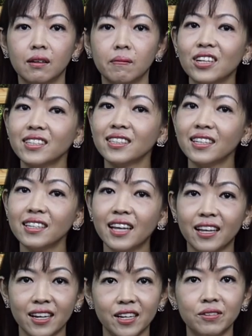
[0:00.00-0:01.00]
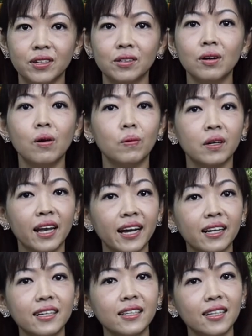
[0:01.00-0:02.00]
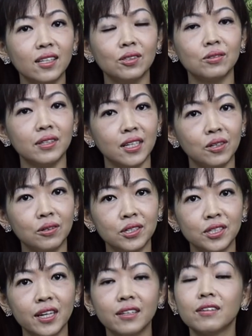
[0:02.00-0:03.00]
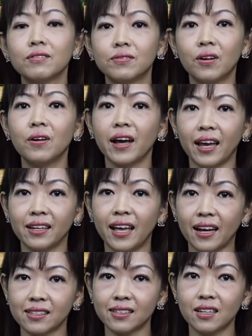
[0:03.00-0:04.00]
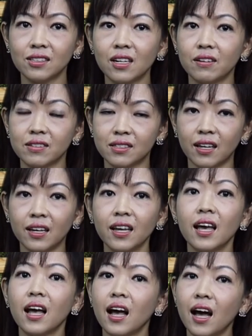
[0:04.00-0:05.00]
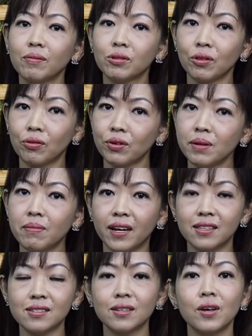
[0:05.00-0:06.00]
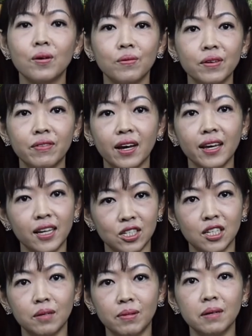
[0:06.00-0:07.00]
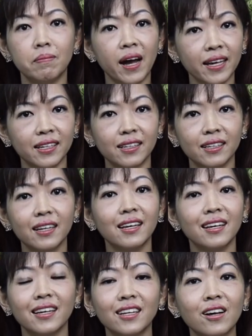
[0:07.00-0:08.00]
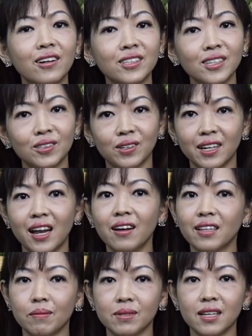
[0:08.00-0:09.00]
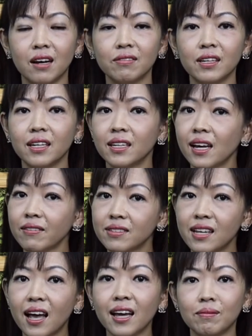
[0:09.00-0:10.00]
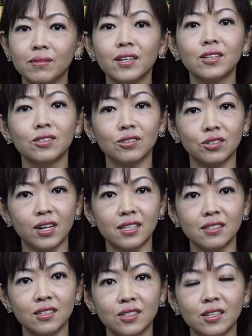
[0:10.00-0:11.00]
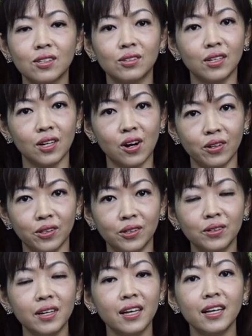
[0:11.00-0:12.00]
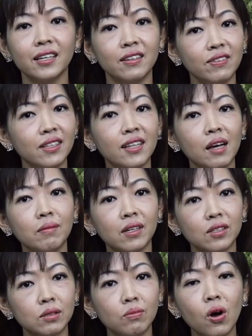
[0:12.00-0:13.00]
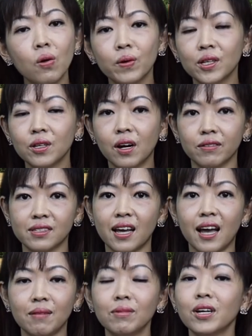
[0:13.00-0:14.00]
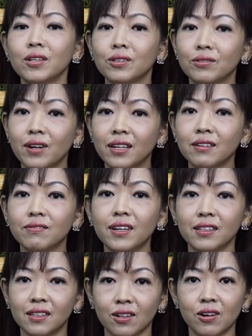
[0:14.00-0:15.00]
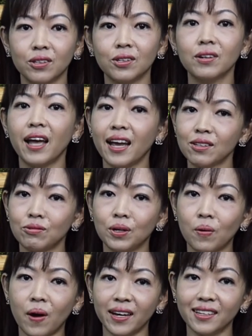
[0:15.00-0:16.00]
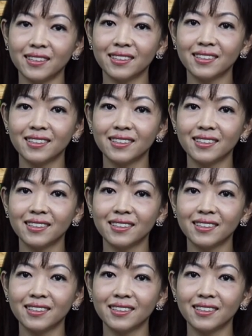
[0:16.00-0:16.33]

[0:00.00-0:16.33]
Jonathan and Ariel will likely need to negotiate for an extension of stay up to 3 months with their HDB buyer in order to allow themselves enough time to transition to the condo, giving them a small window of time to renovate the condo as required.